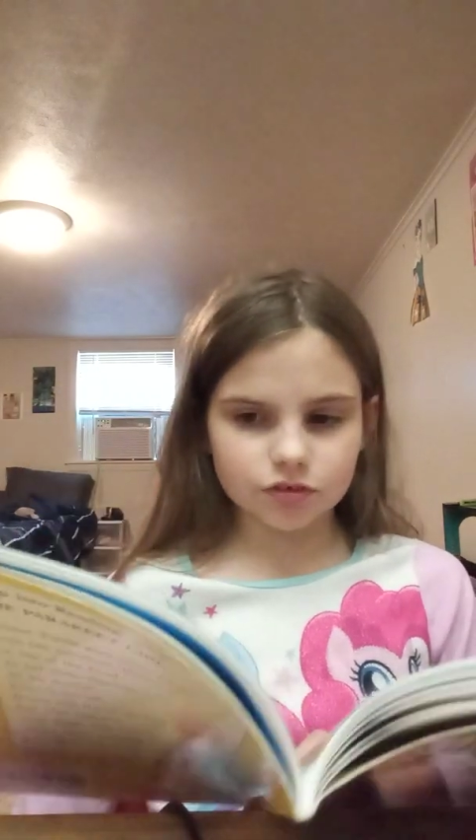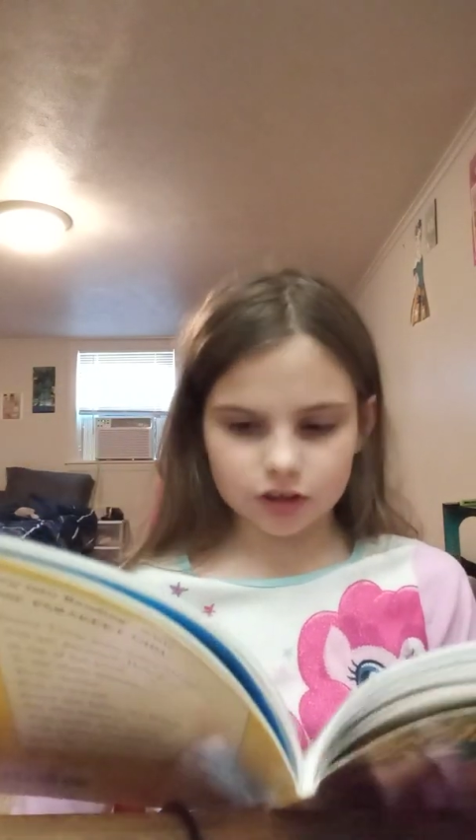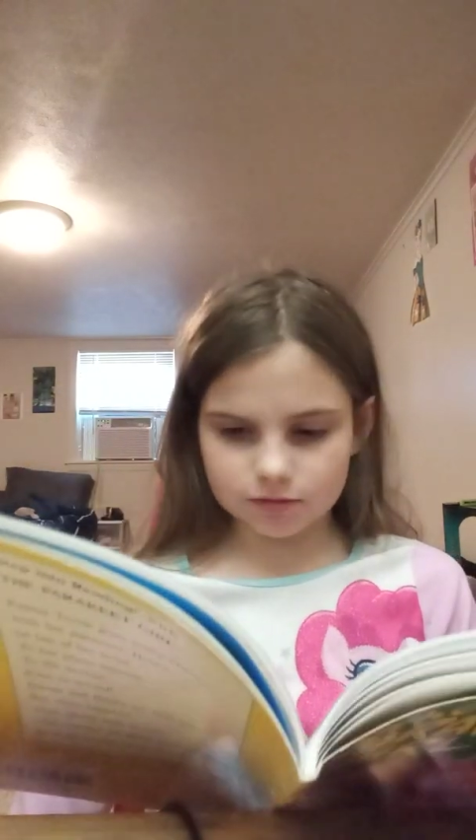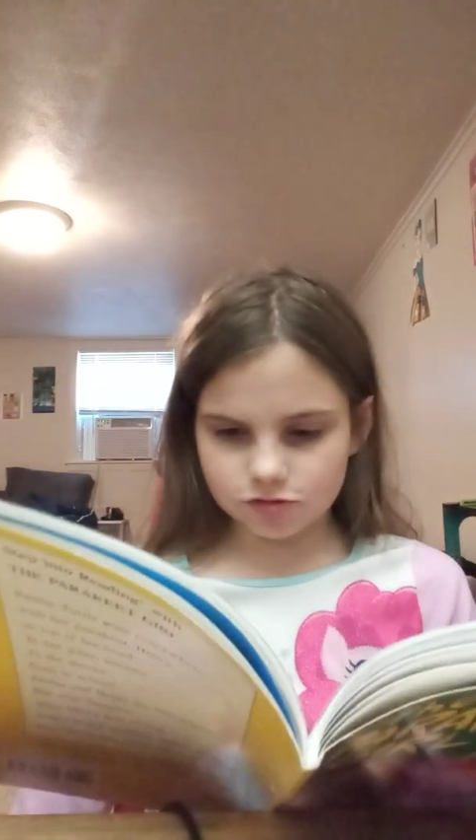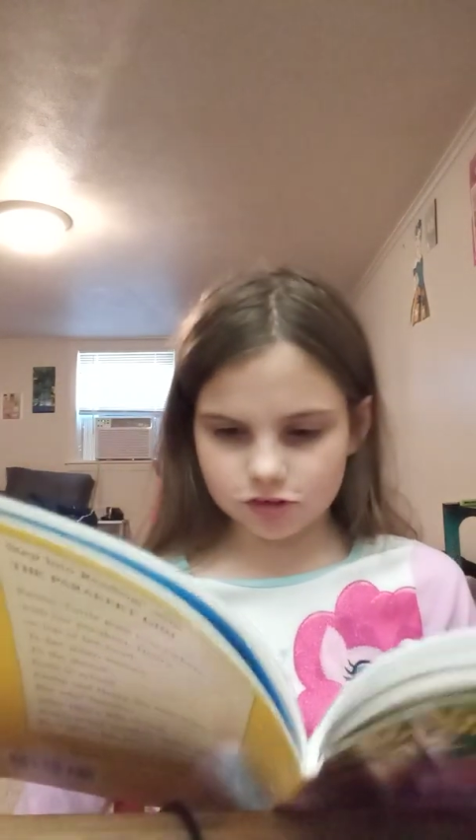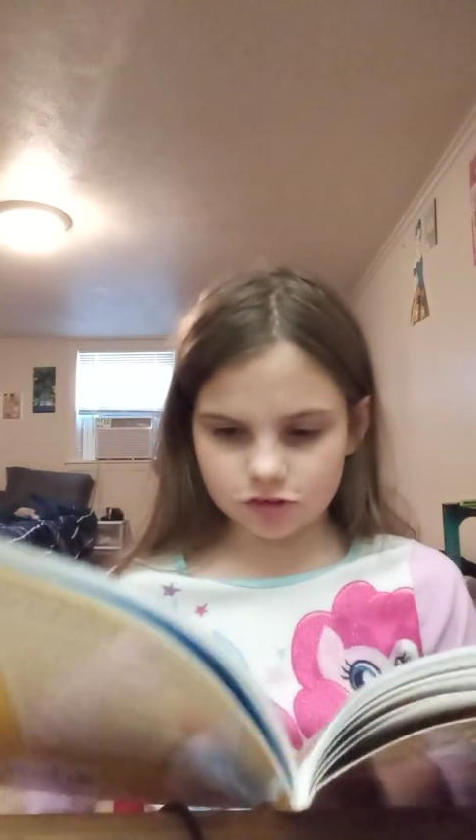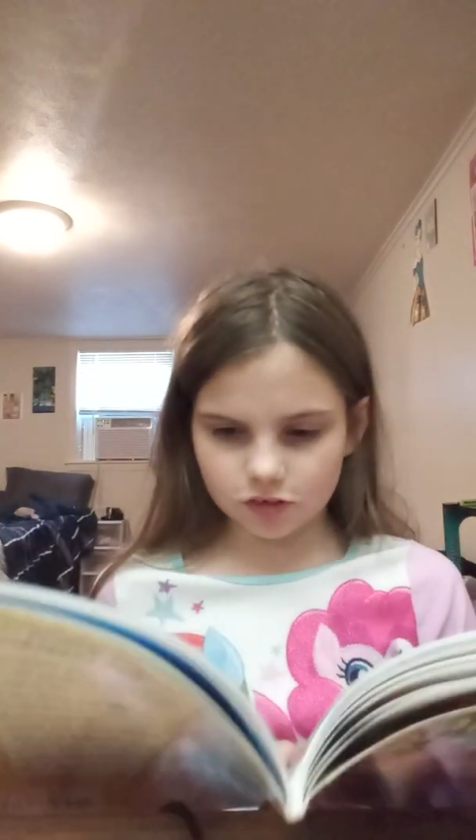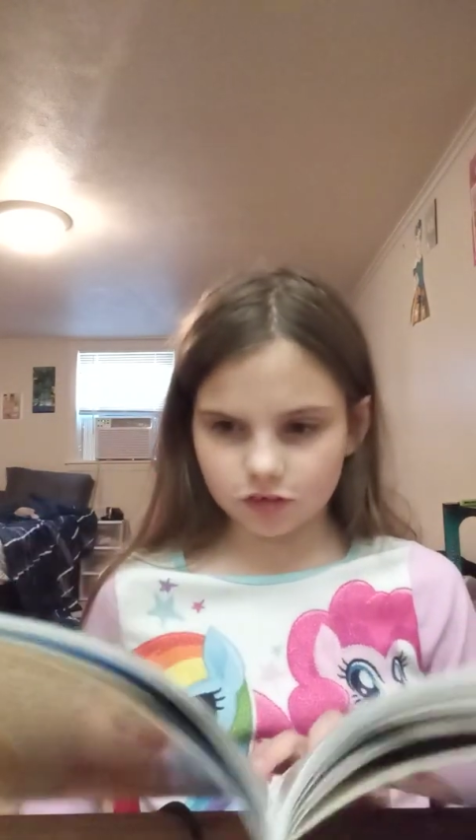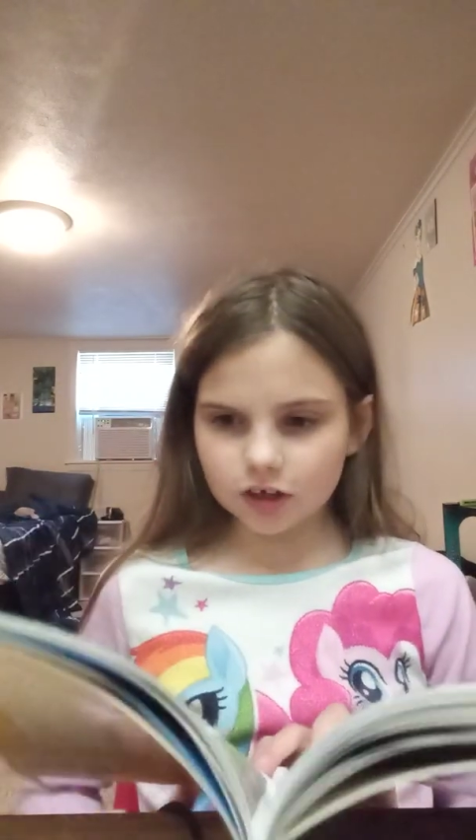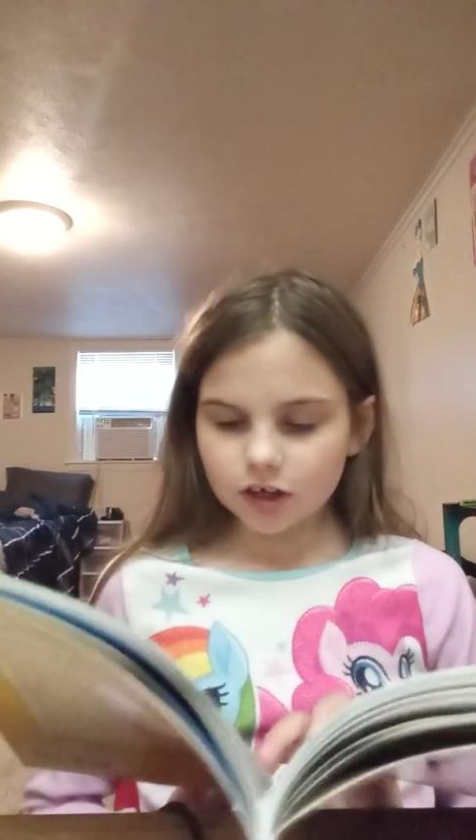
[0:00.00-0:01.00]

times, Jesus.